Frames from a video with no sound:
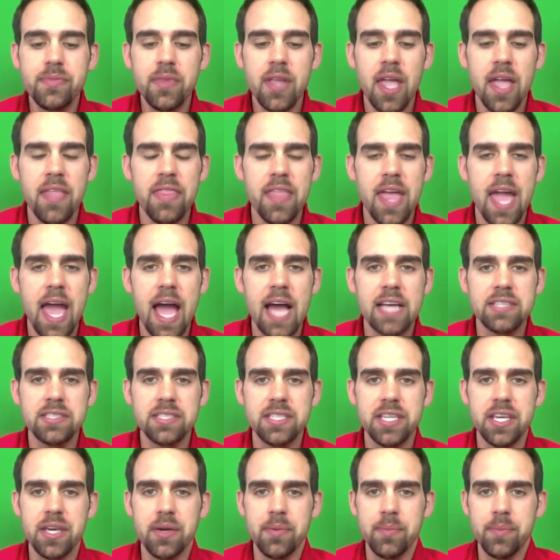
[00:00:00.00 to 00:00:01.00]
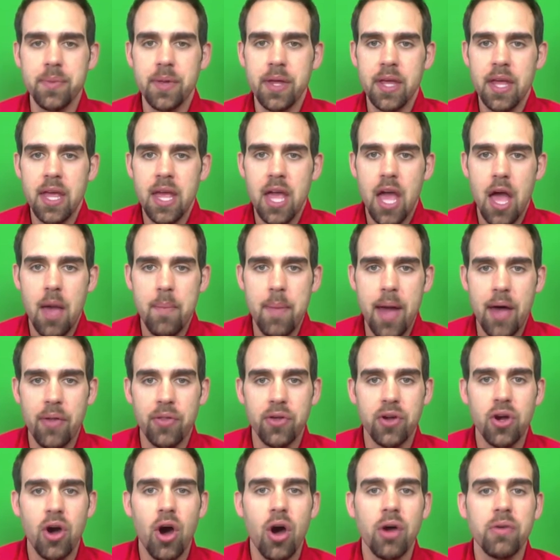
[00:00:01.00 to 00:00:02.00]
and they asked him about
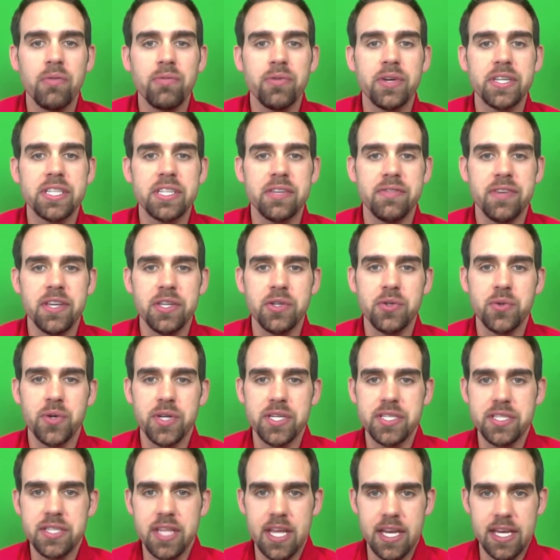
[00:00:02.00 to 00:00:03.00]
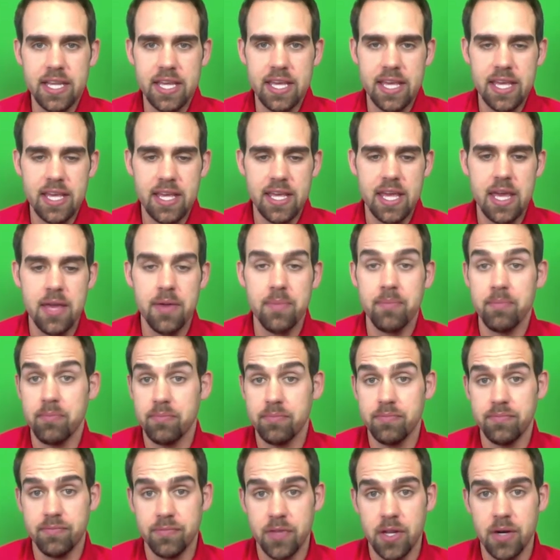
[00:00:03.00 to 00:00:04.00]
the conflict of interest that he
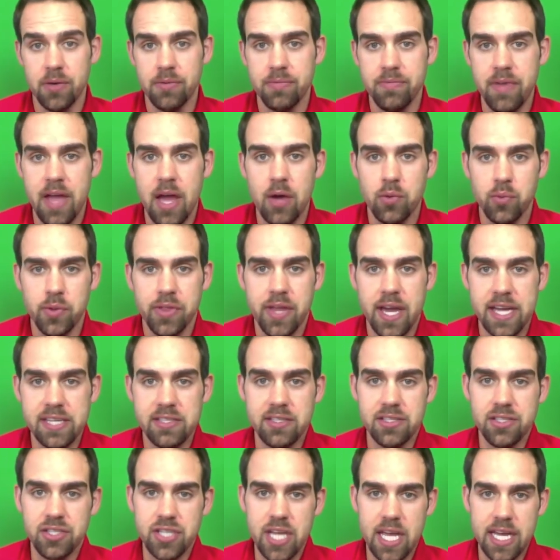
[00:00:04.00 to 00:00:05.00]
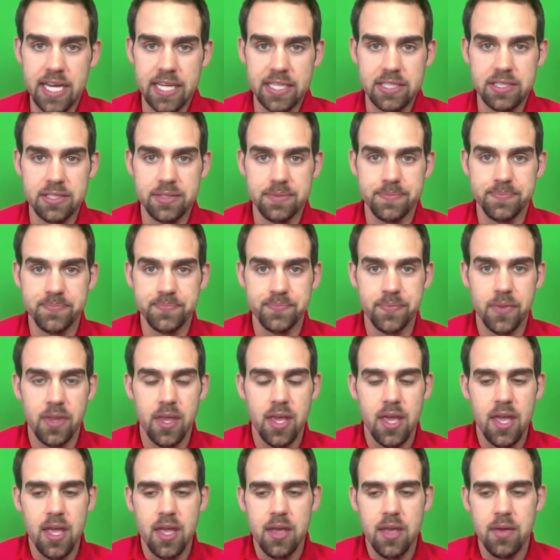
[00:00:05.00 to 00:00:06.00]
found with Isagenix,
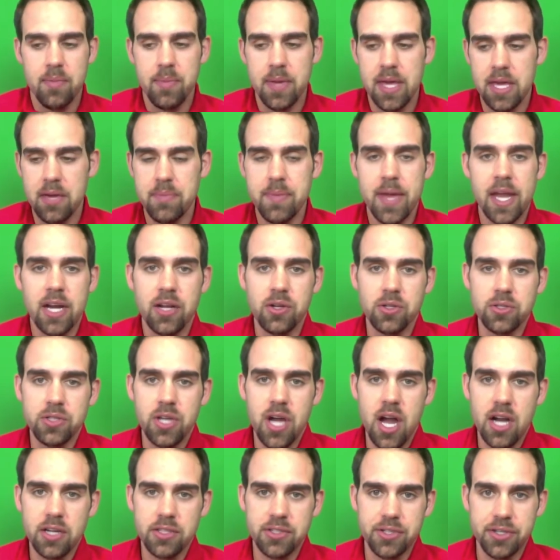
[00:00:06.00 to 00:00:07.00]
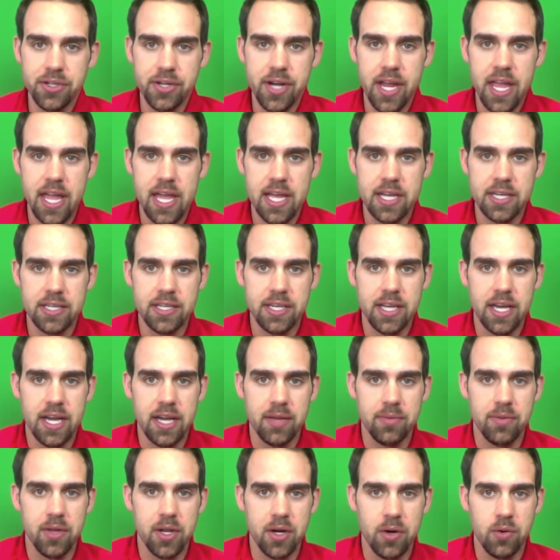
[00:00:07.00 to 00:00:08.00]
being a medical doctor and
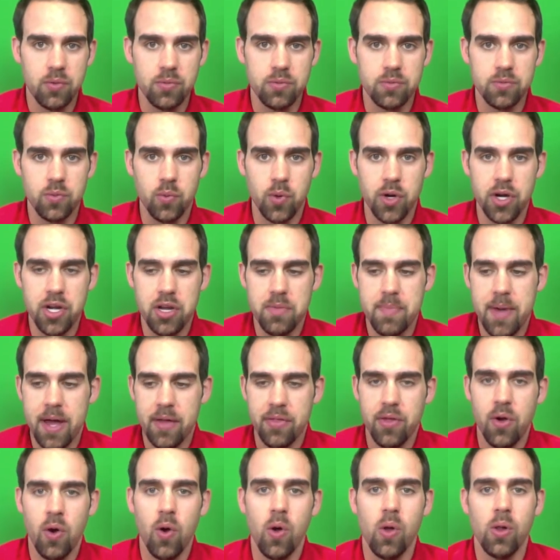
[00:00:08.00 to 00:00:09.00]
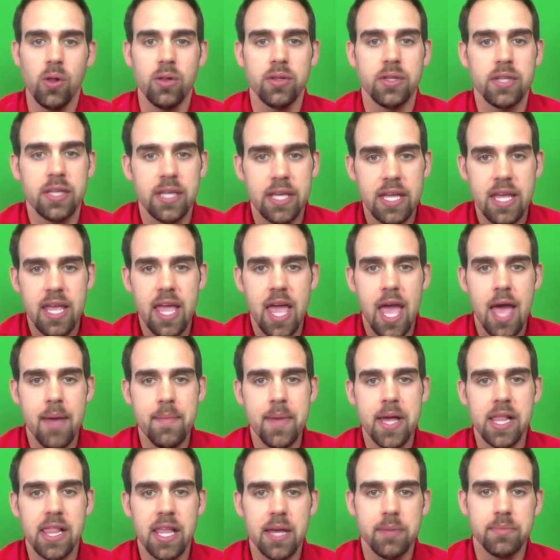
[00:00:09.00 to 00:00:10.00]
worried about the whole
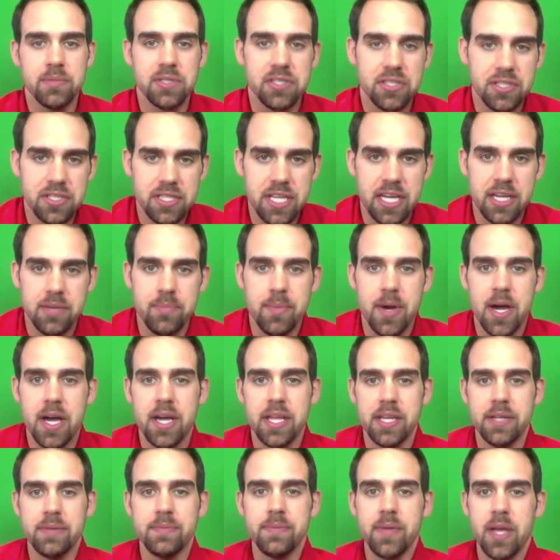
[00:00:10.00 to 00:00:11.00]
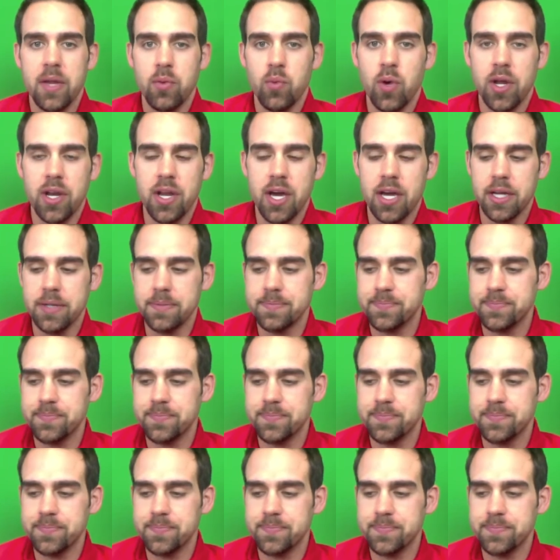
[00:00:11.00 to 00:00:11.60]
MLM stigma and whatnot.